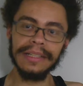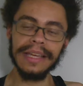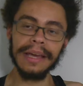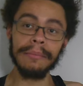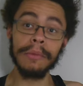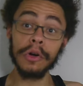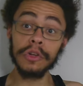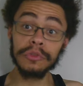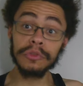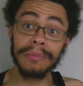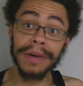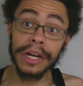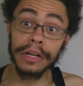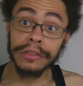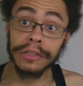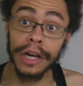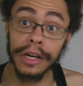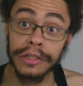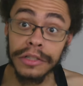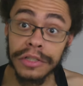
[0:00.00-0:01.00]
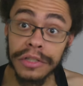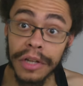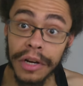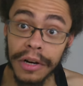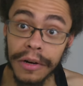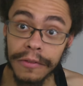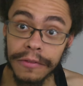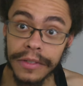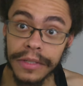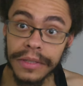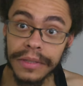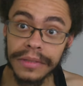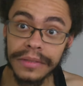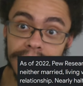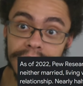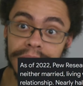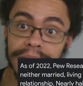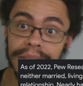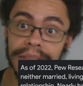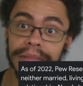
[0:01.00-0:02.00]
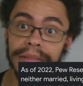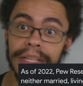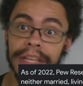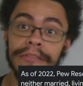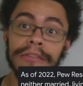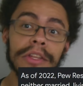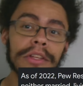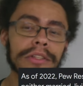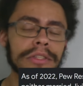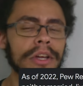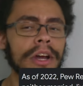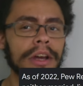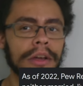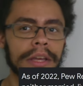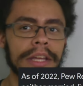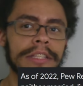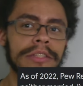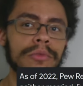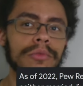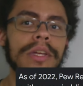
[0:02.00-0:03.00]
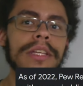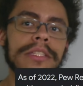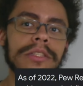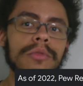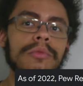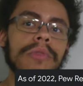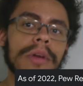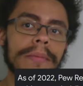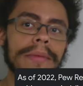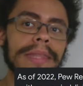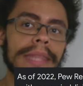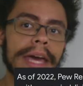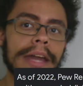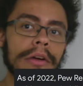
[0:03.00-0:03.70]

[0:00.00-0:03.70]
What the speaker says: Yet most men are touch-starved. It's the women